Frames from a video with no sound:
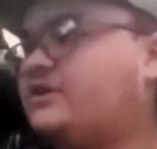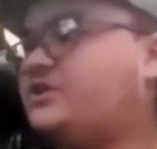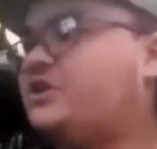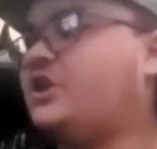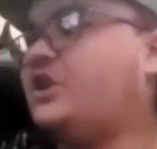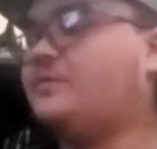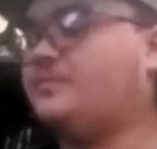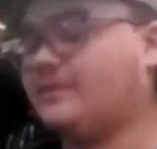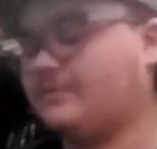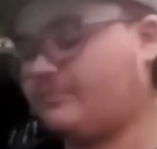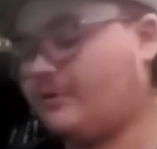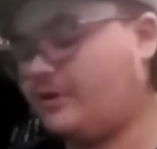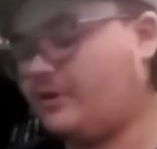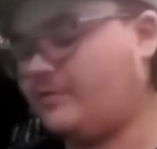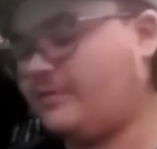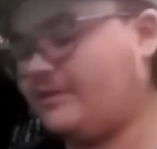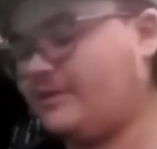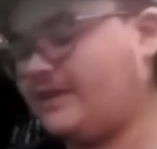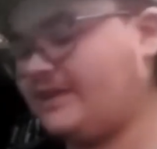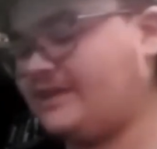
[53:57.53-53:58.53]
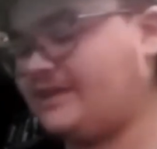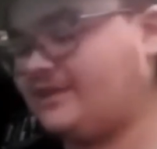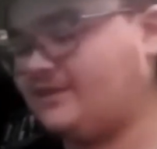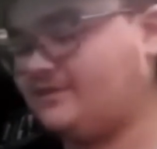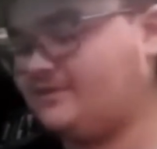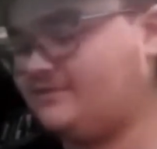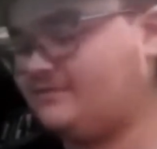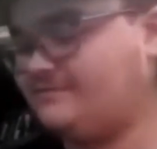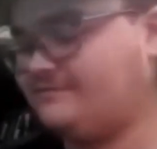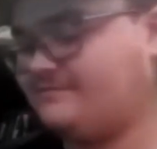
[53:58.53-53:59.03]
Could be wrong about that
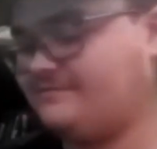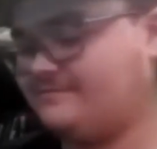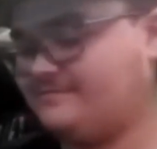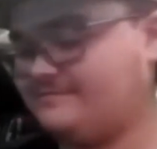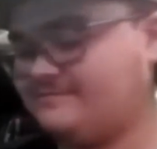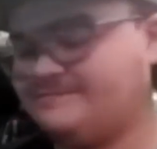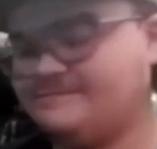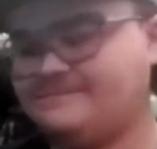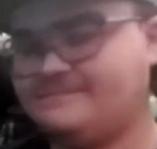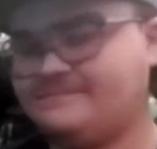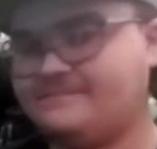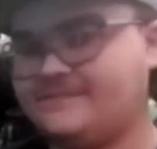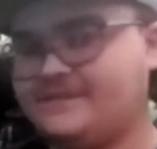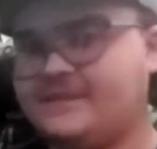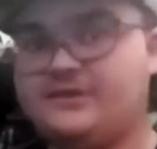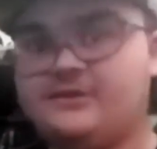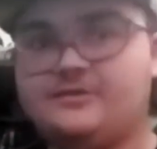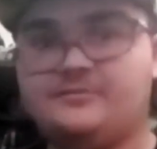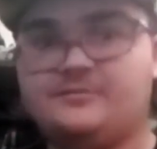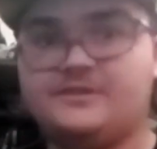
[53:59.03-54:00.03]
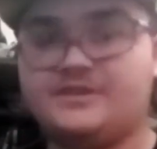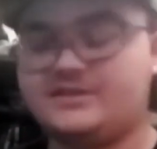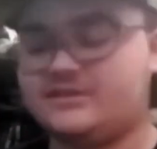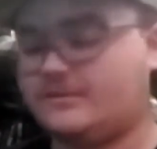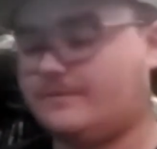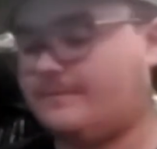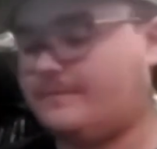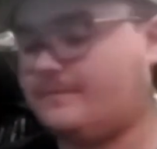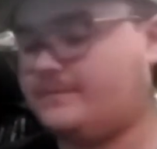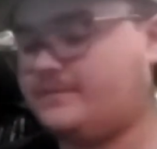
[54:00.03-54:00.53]
though. Let me put this
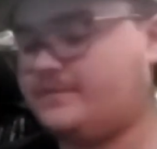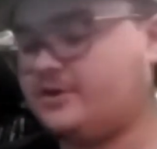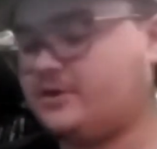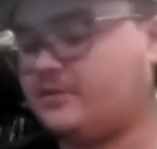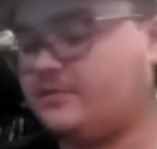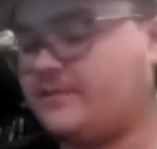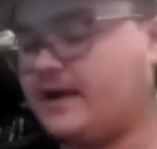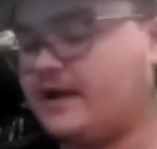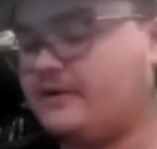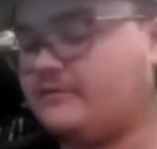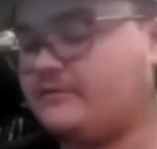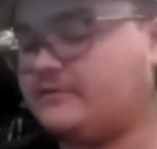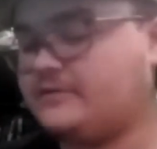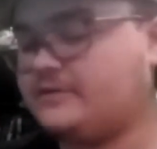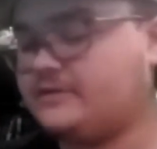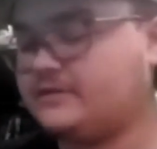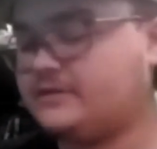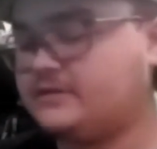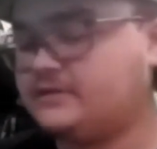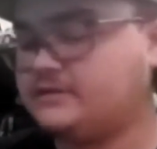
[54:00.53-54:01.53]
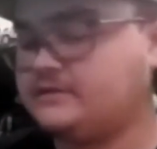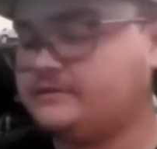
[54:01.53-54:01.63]
on sucker backwards.